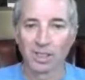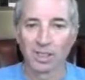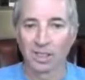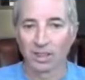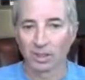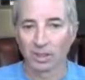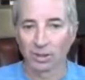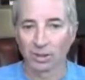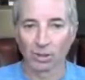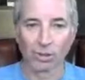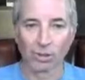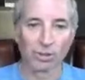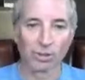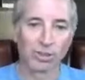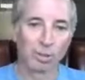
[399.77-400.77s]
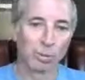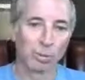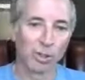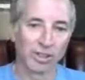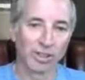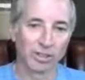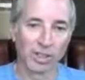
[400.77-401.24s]
and the girls and the
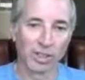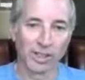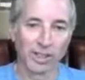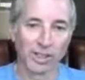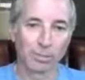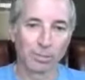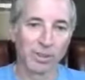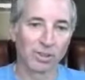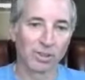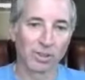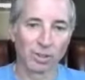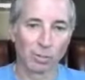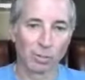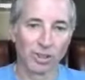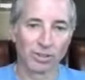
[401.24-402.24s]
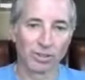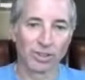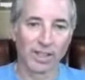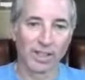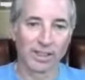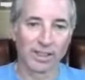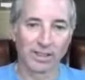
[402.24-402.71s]
boys line up each on one
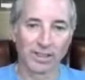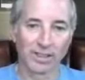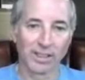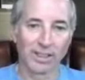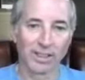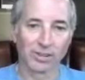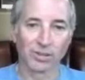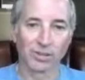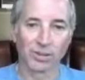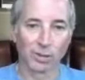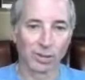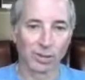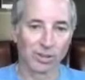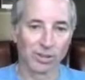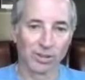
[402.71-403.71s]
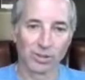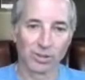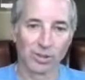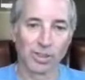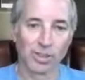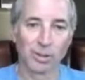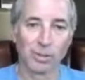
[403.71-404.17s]
side of the dance floor of the
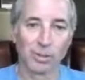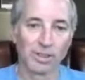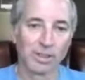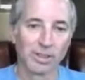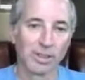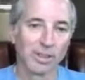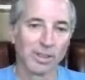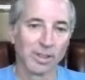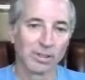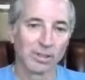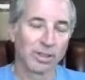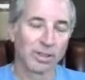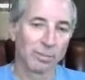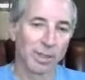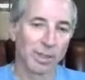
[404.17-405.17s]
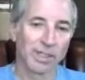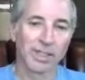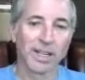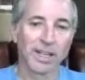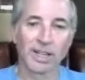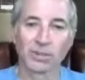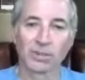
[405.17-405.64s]
gym, and
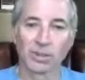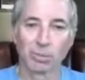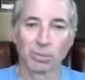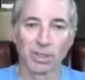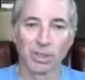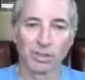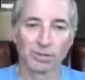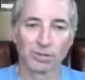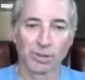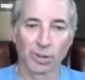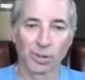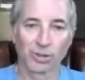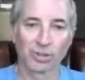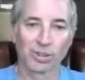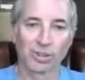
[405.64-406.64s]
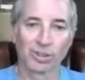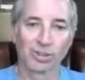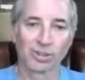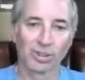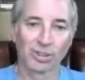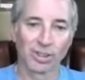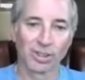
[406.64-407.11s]
somebody has to be
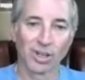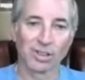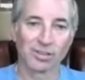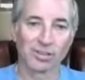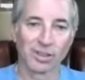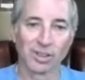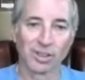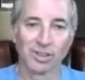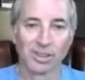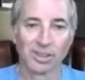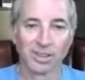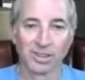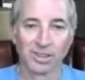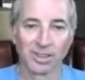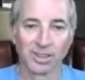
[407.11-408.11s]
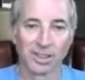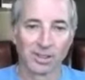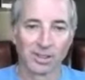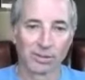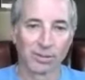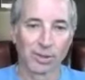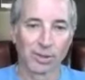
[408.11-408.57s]
first to offer
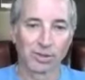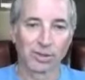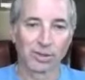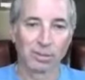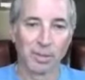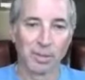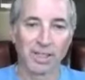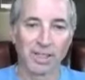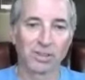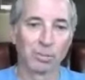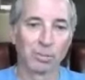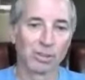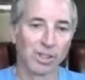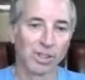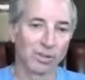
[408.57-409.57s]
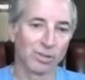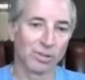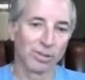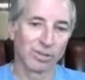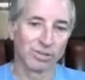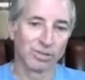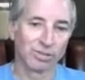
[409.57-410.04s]
and the first to make
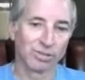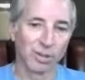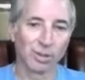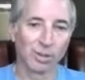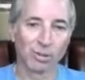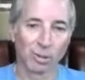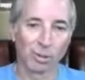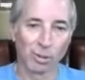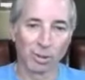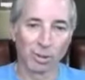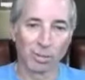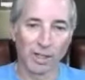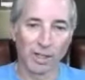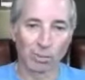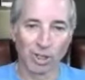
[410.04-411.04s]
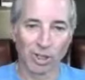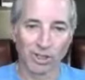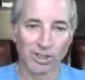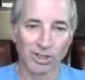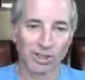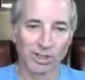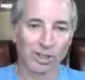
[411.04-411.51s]
themselves vulnerable by
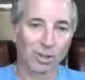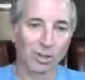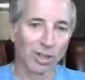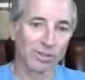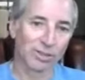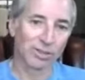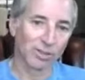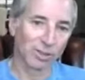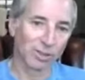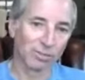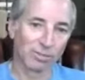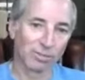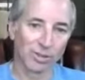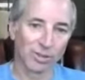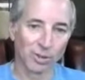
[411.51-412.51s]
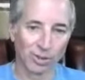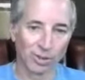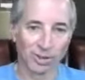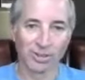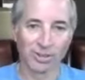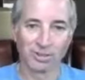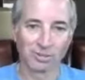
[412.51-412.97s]
walking across the gym
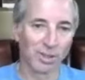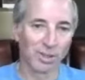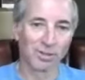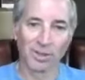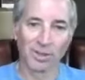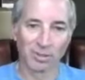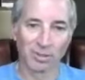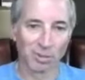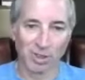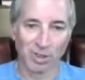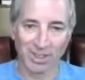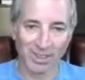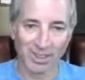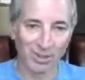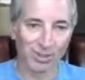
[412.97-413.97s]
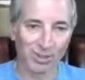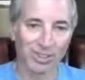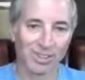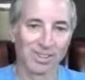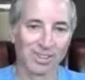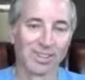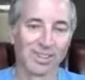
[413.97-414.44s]
floor in front of everyone else and